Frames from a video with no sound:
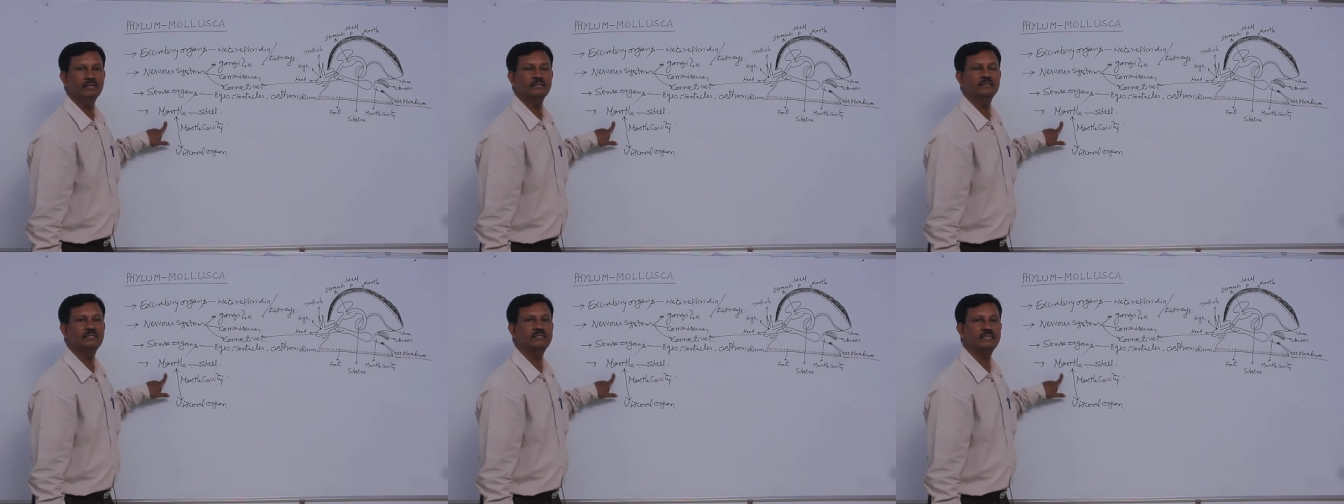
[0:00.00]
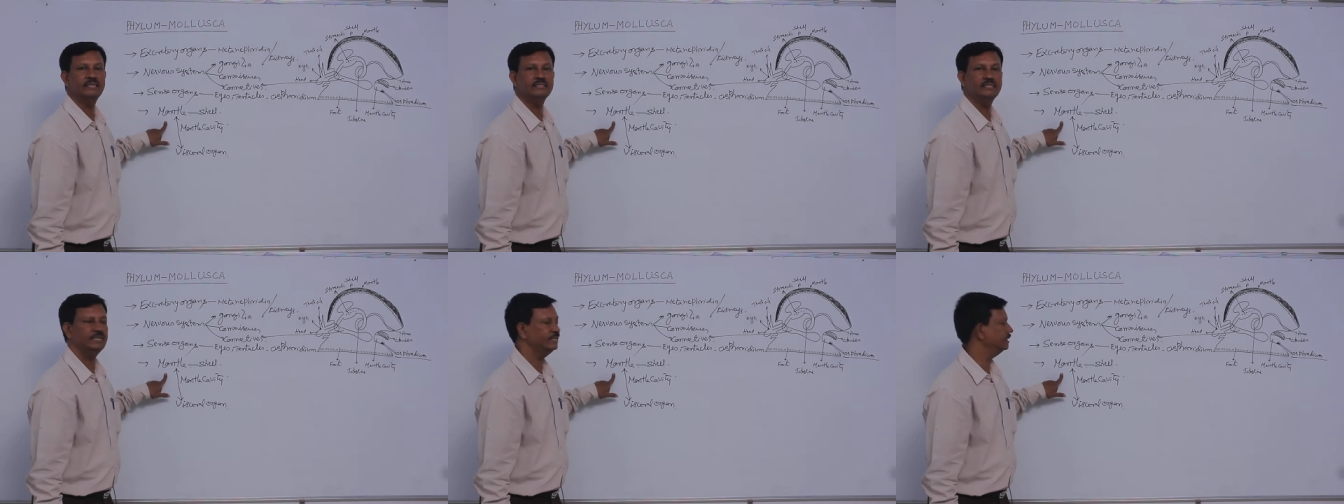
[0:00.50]
The skin
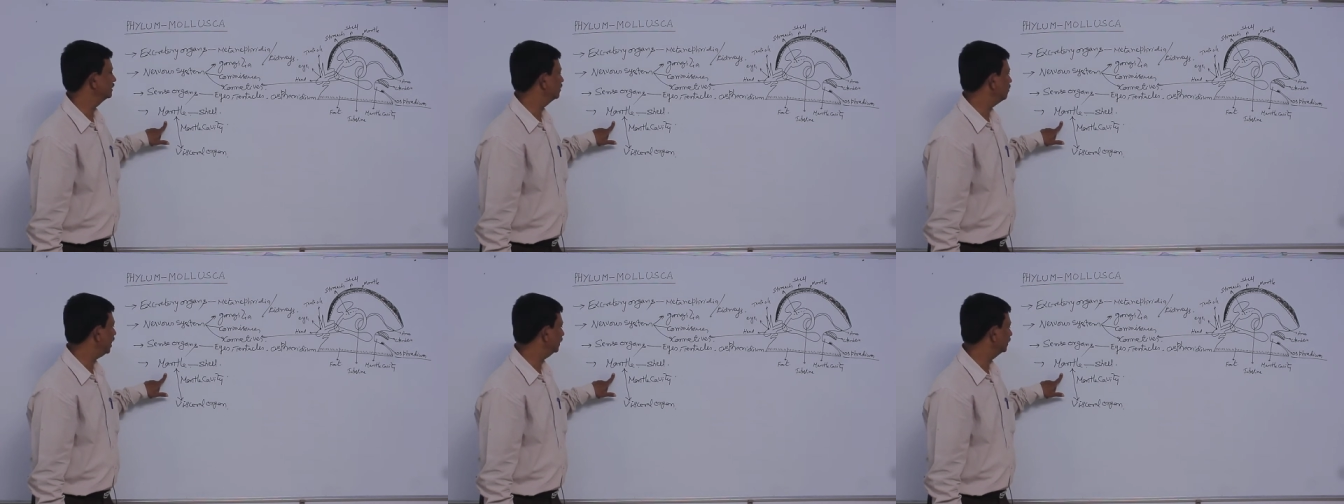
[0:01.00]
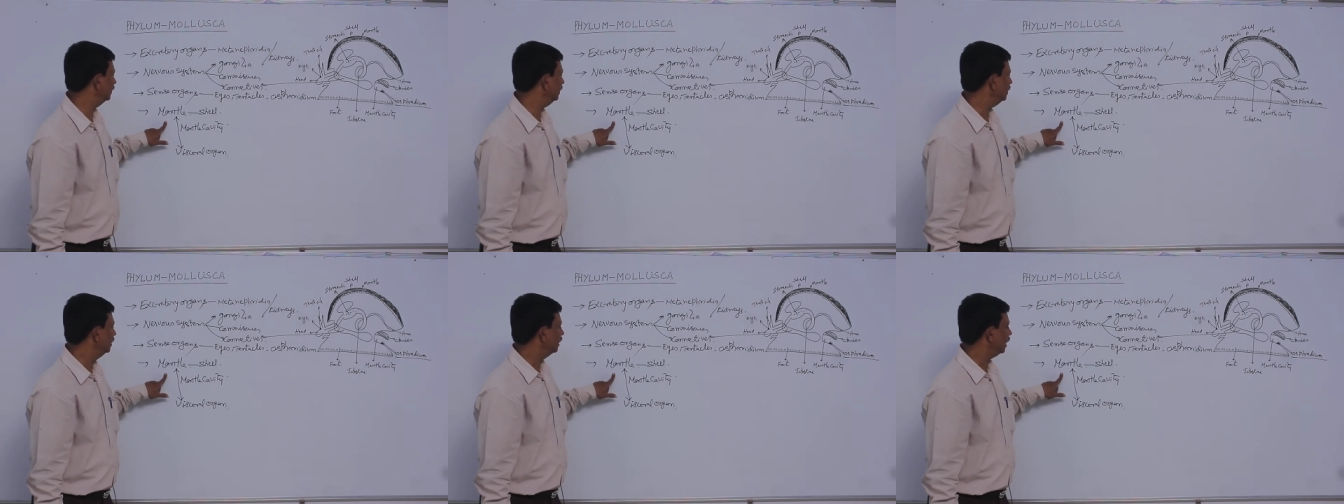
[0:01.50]
secretes the
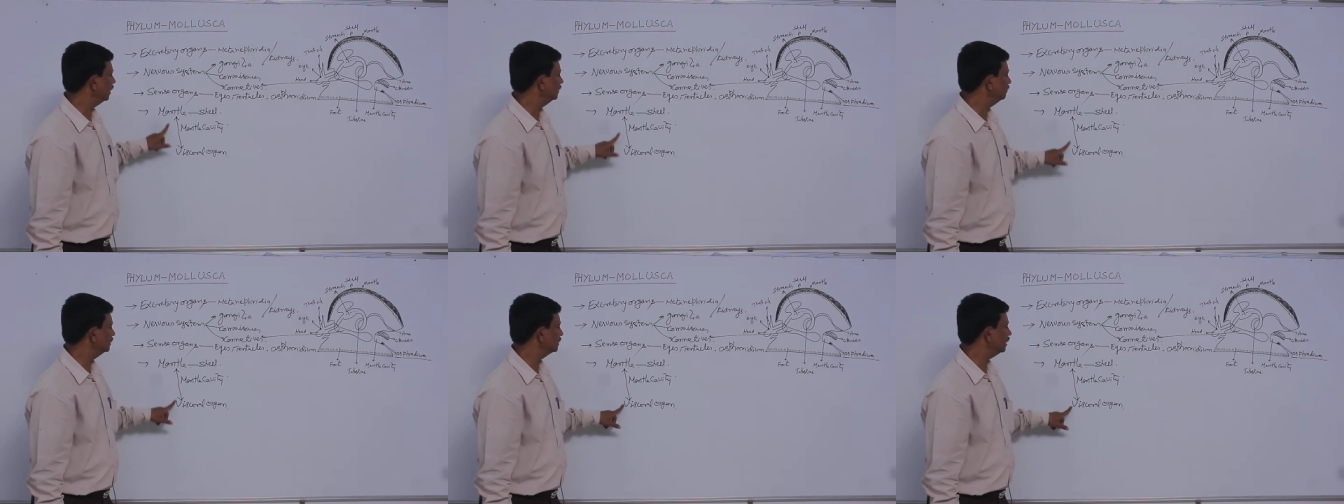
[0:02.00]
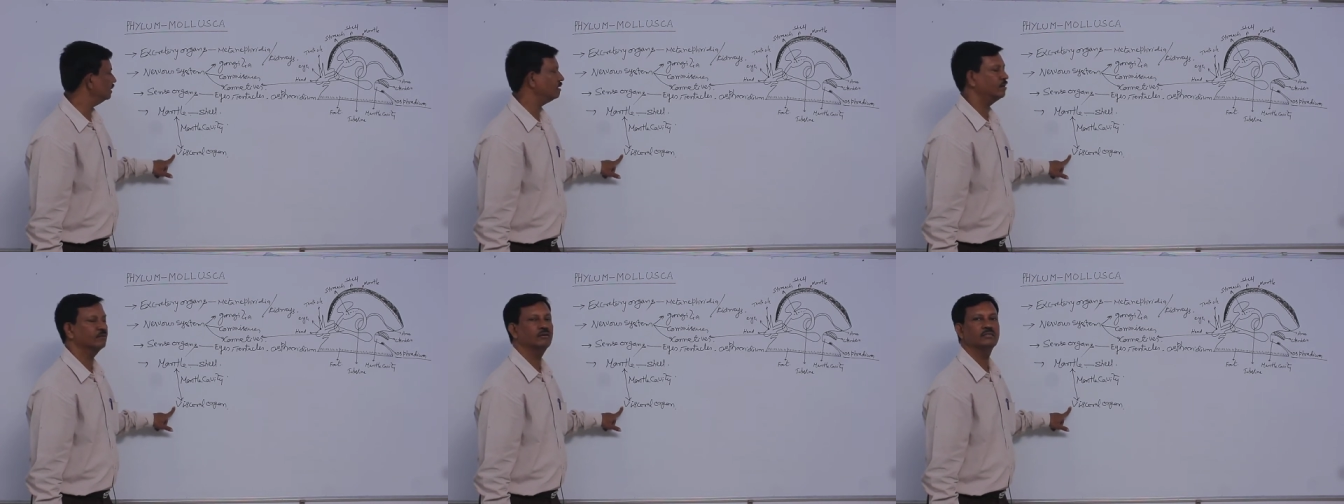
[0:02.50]
mantle, and visceral
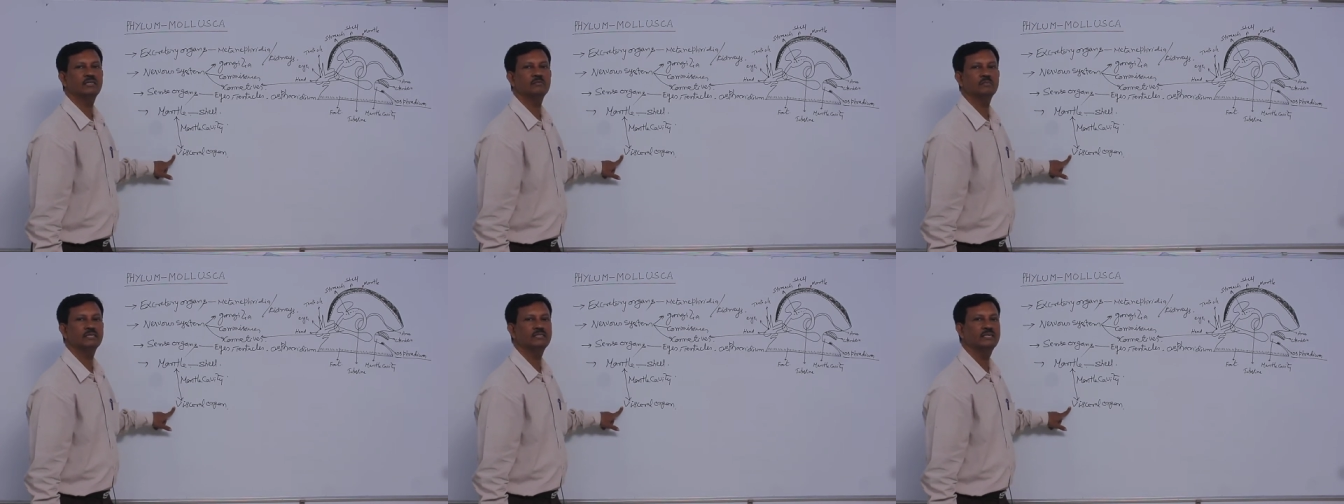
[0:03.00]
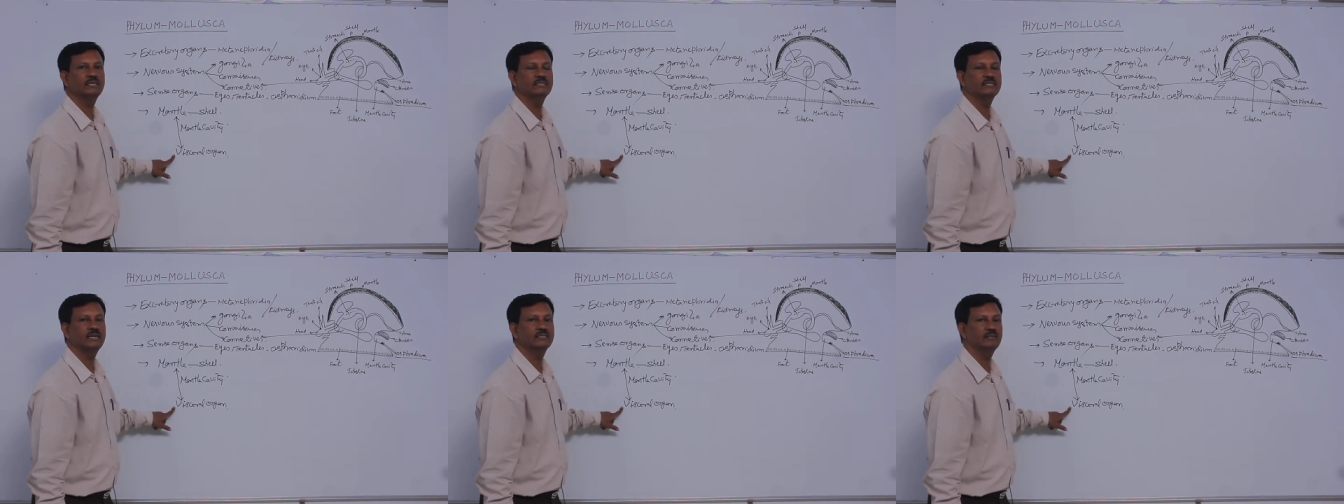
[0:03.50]
organs are present
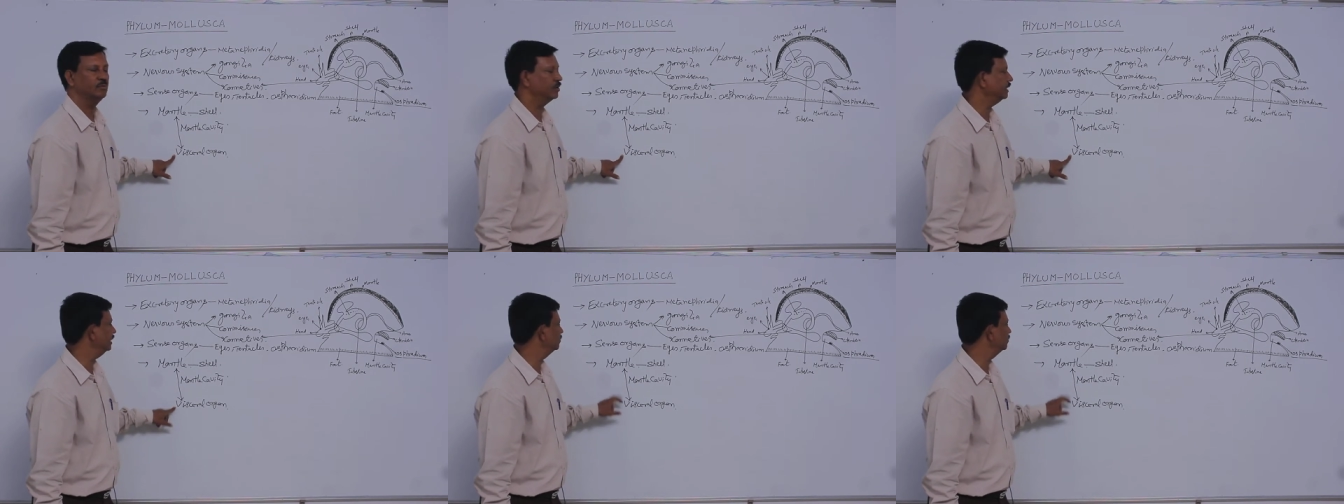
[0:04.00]
inside the body.